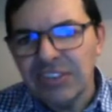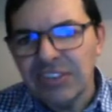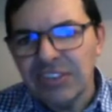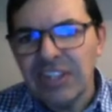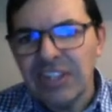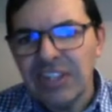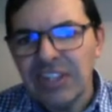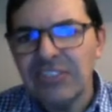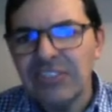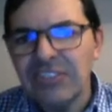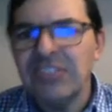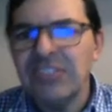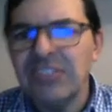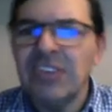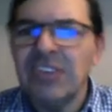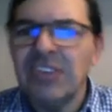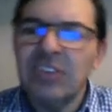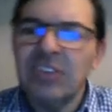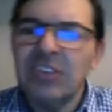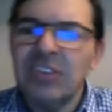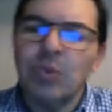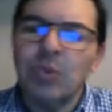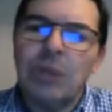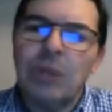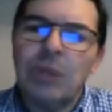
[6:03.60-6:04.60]
case it's
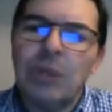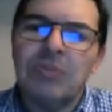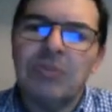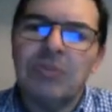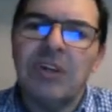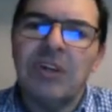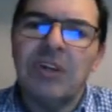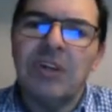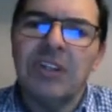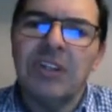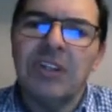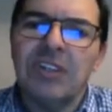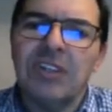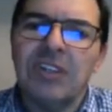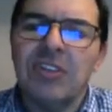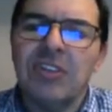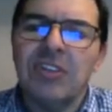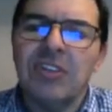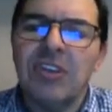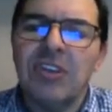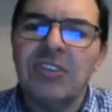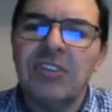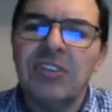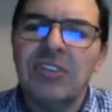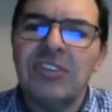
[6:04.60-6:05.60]
this website here. So
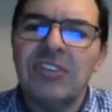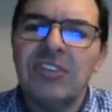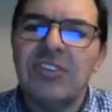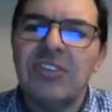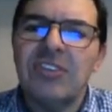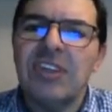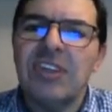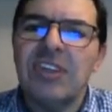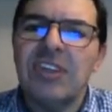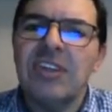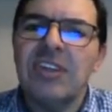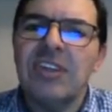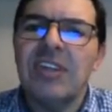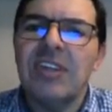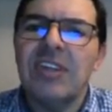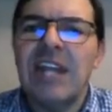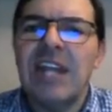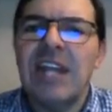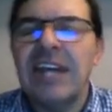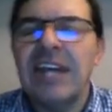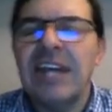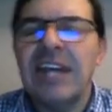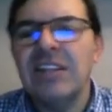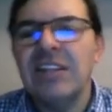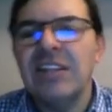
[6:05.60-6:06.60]
this is the
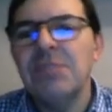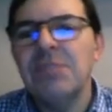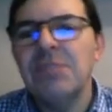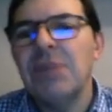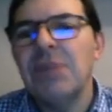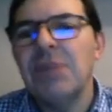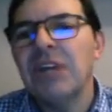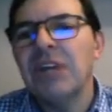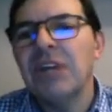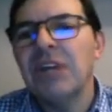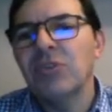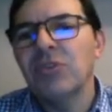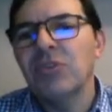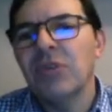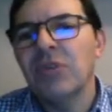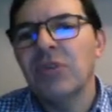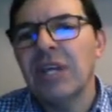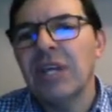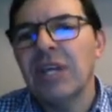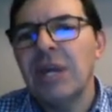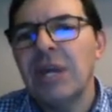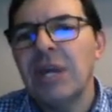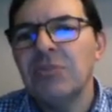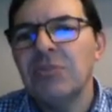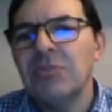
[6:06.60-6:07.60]
landing page or the
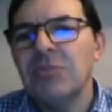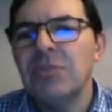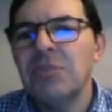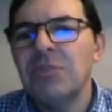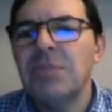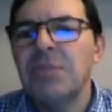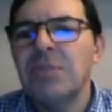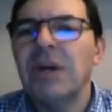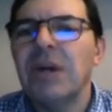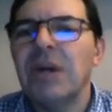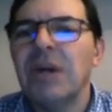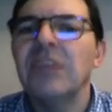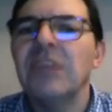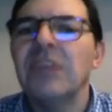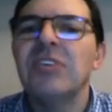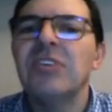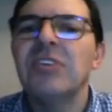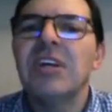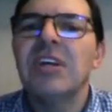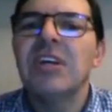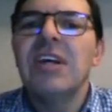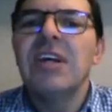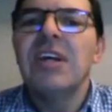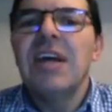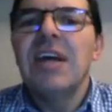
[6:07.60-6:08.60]
capture page,
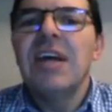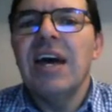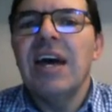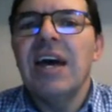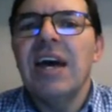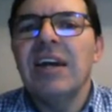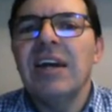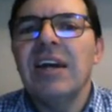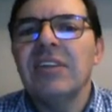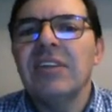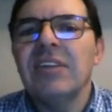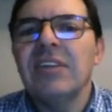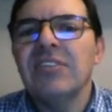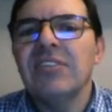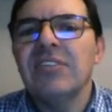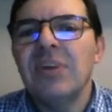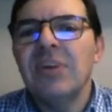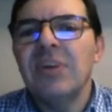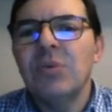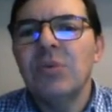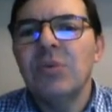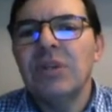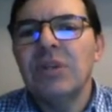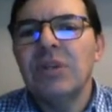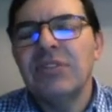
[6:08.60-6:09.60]
and
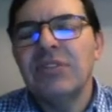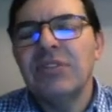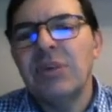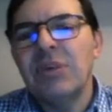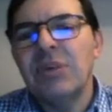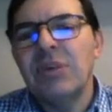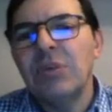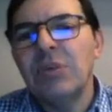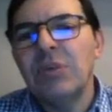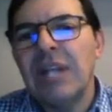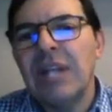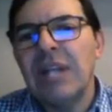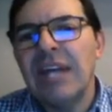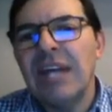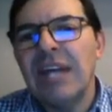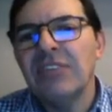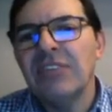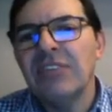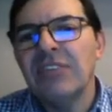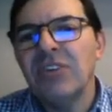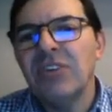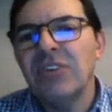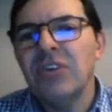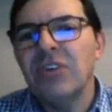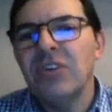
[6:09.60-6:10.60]
if someone
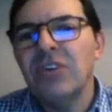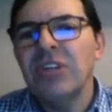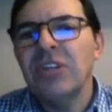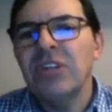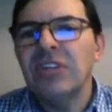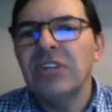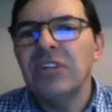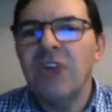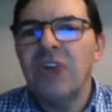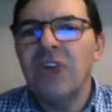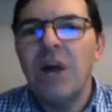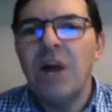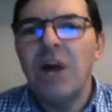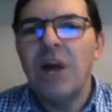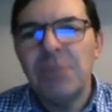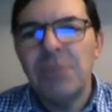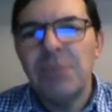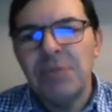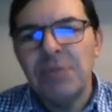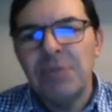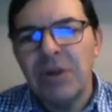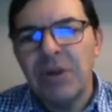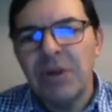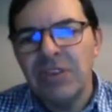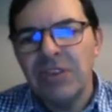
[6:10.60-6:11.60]
lands on here, so I
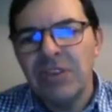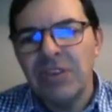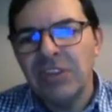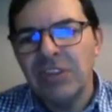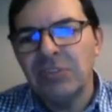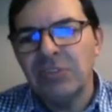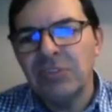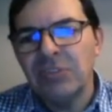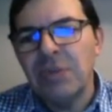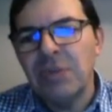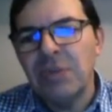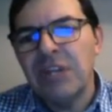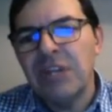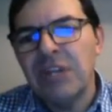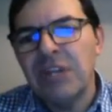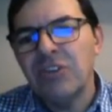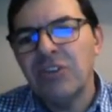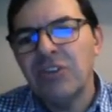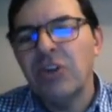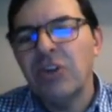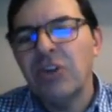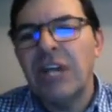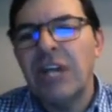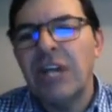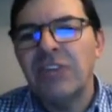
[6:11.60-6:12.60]
promote this page
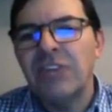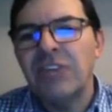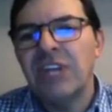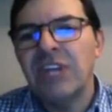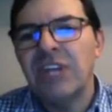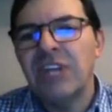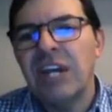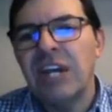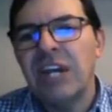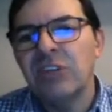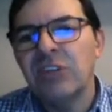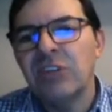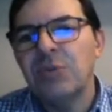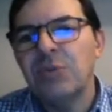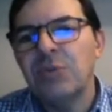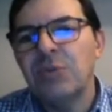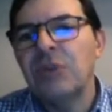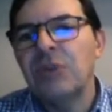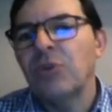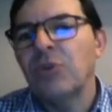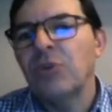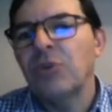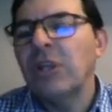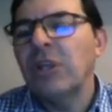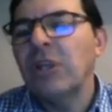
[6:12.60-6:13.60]
on hashing ad
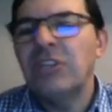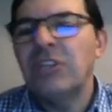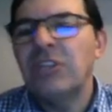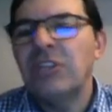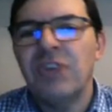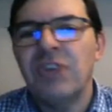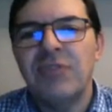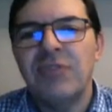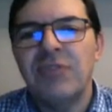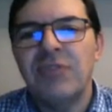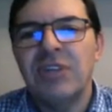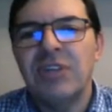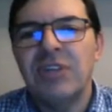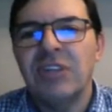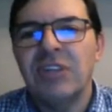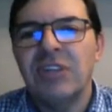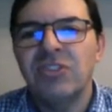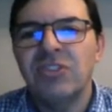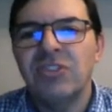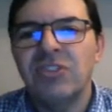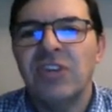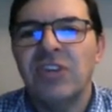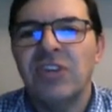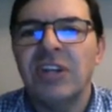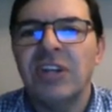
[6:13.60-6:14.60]
space or any traffic
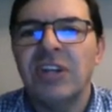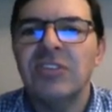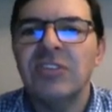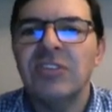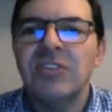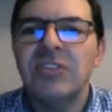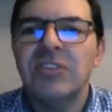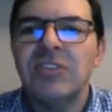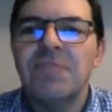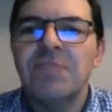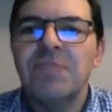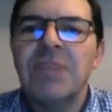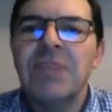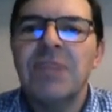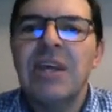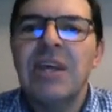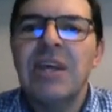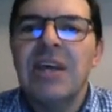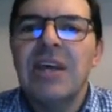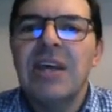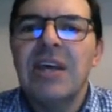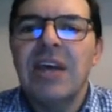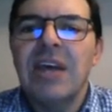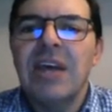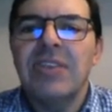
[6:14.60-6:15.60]
exchange.
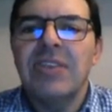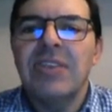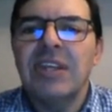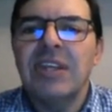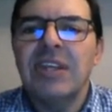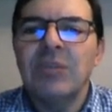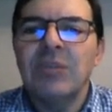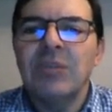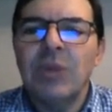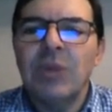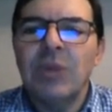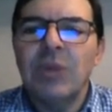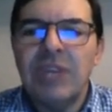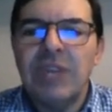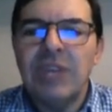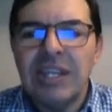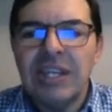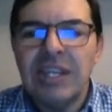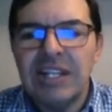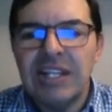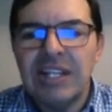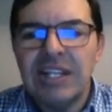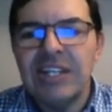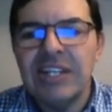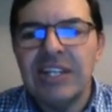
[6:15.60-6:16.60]
And then when they
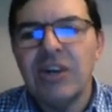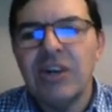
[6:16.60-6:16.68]
click